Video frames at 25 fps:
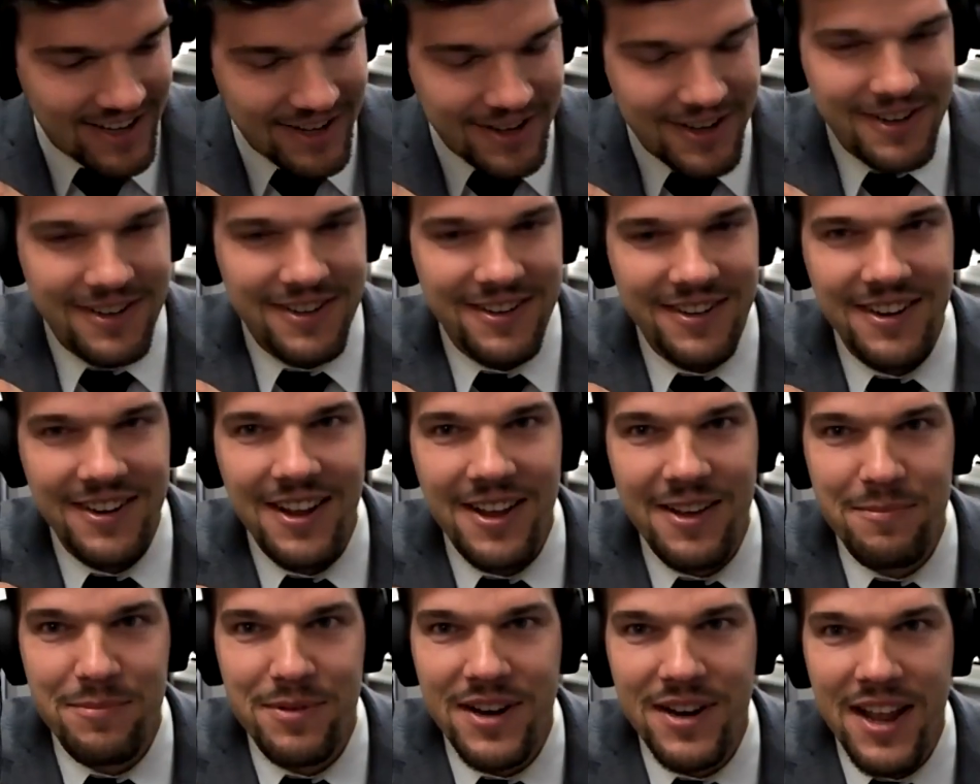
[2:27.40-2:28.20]
couldn't
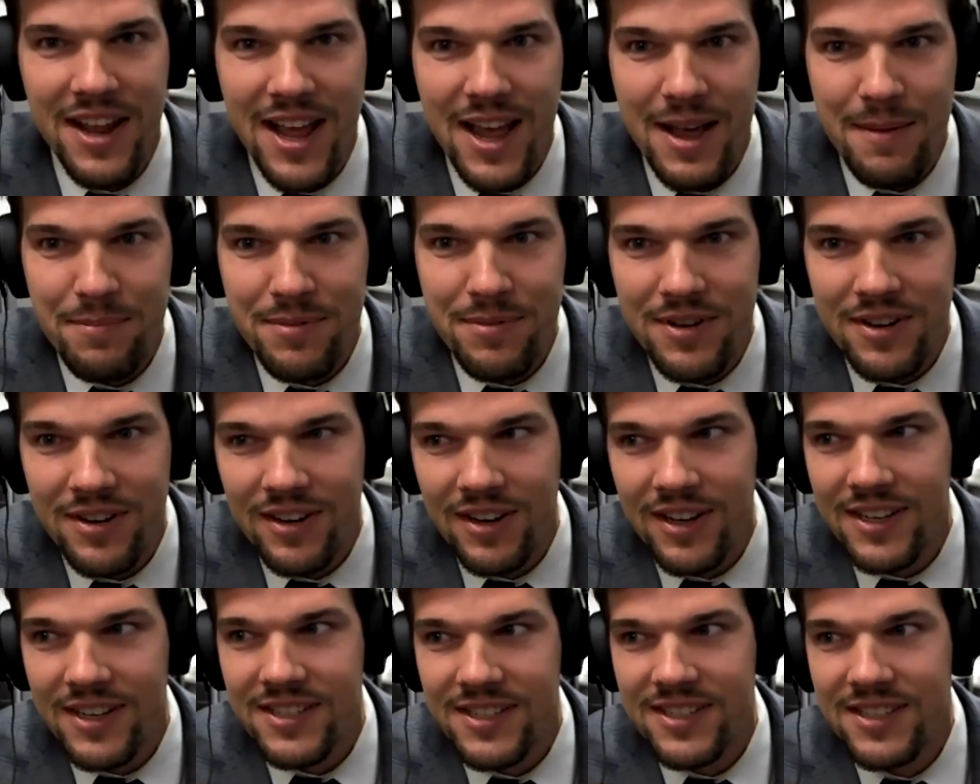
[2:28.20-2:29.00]
have been happier.
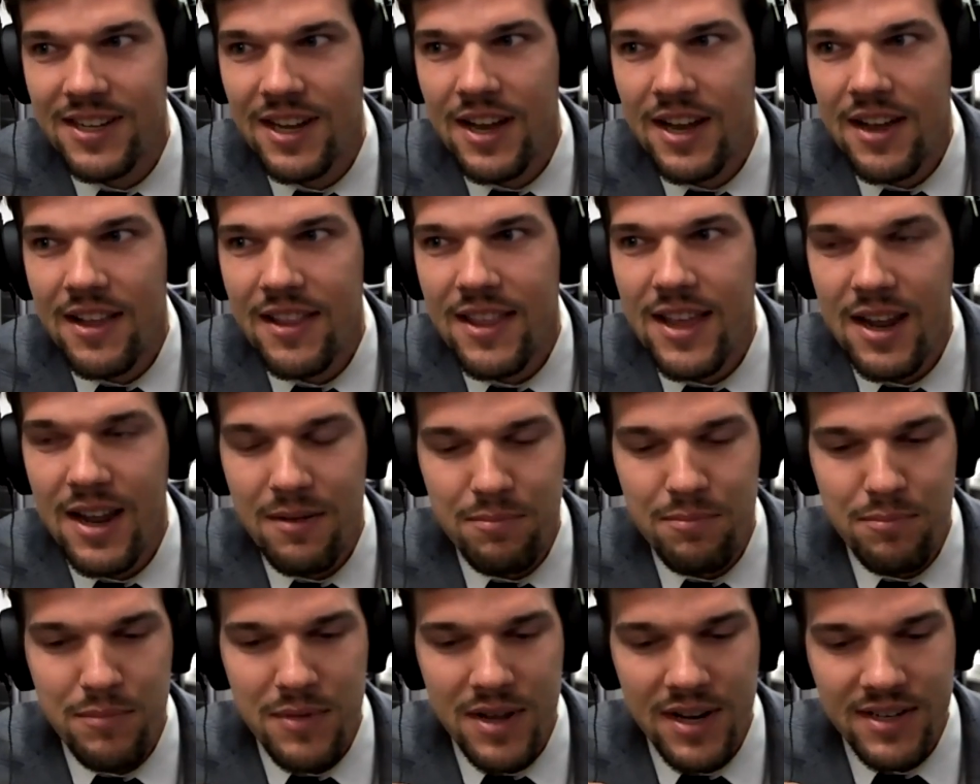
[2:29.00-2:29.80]
It's
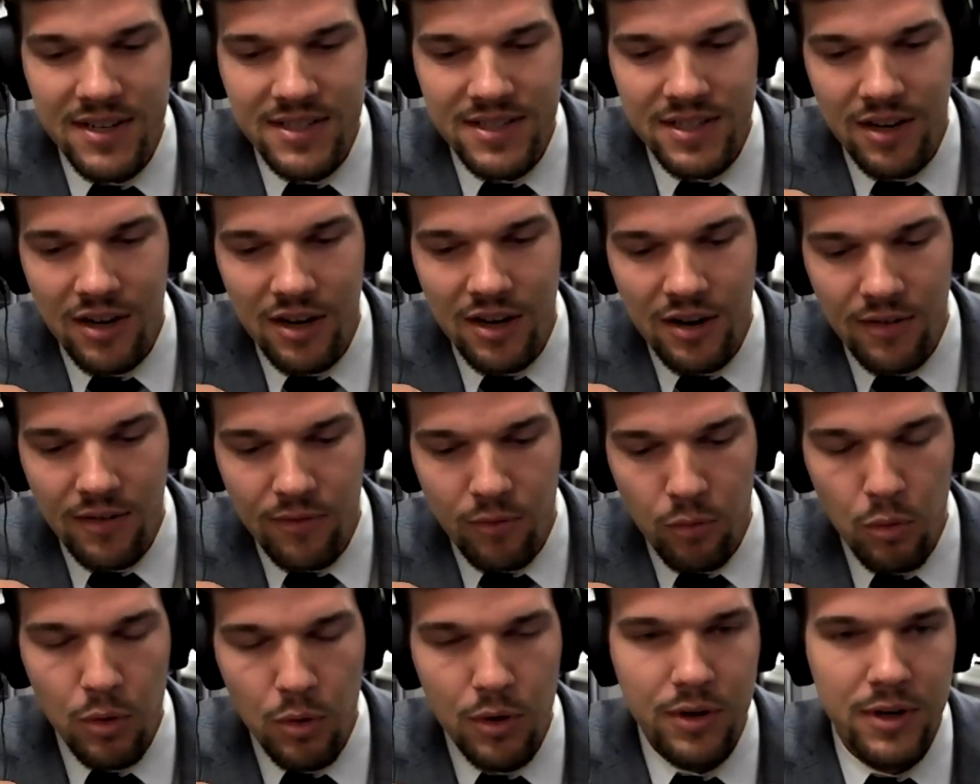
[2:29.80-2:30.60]
that mix
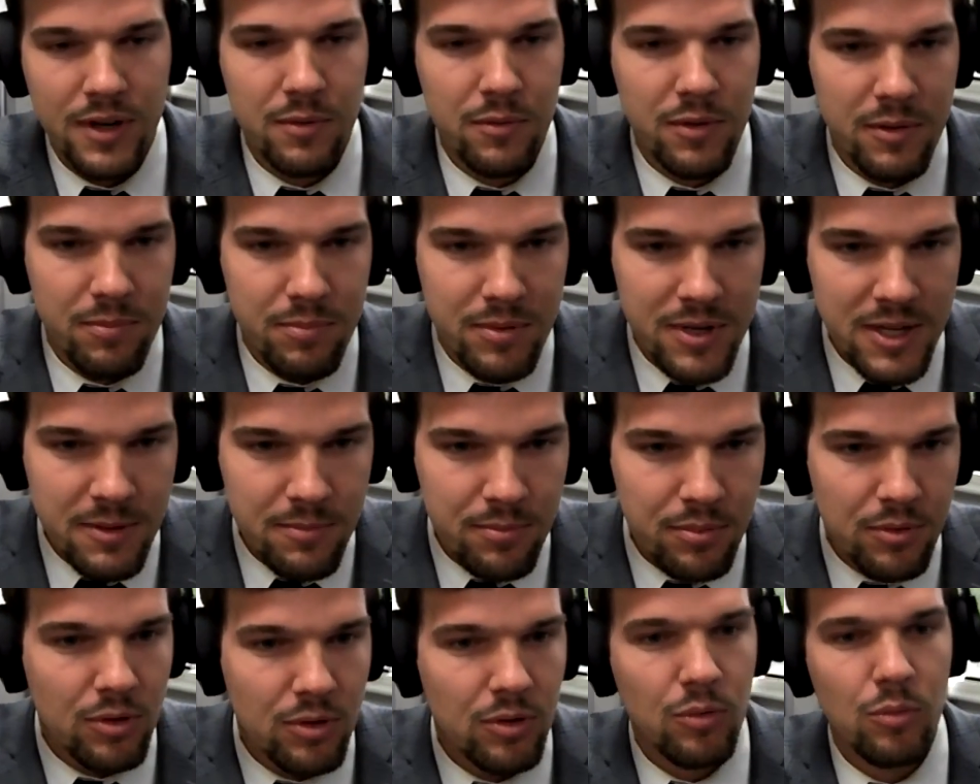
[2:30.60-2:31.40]
of working with
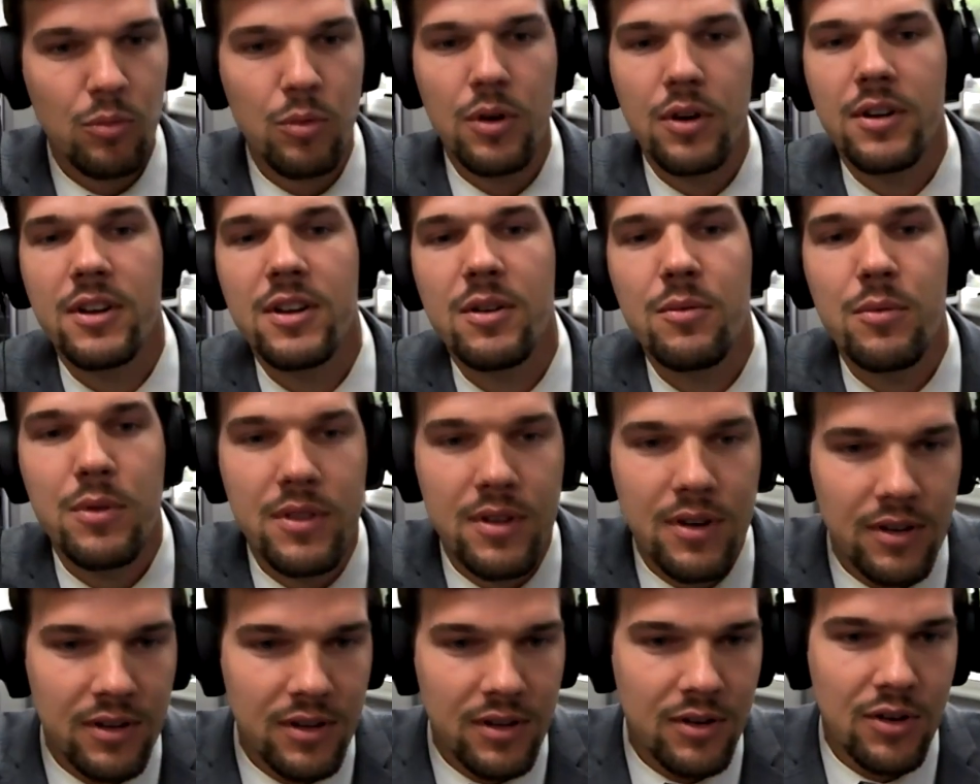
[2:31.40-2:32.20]
people, working with
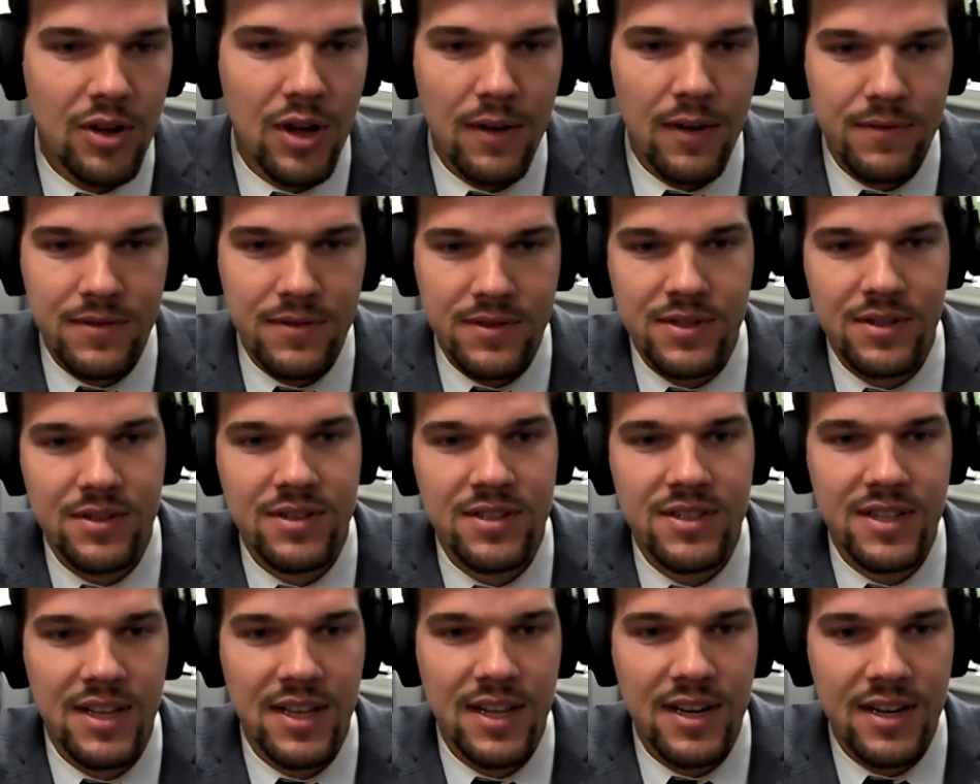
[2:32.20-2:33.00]
our loan
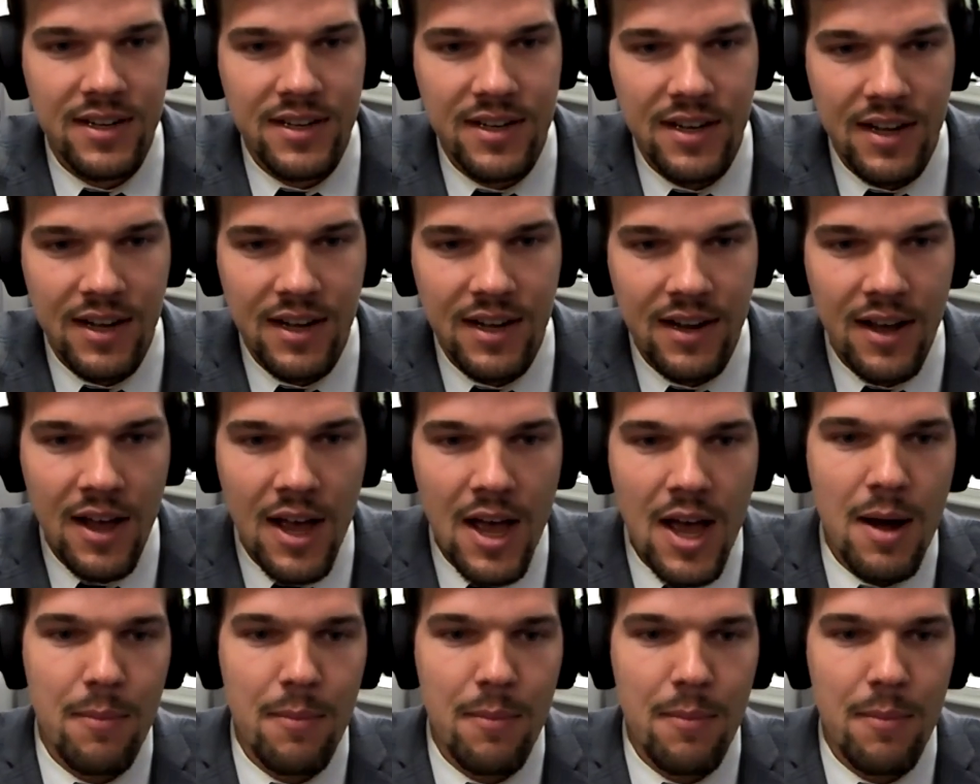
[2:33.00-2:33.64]
officers day to day,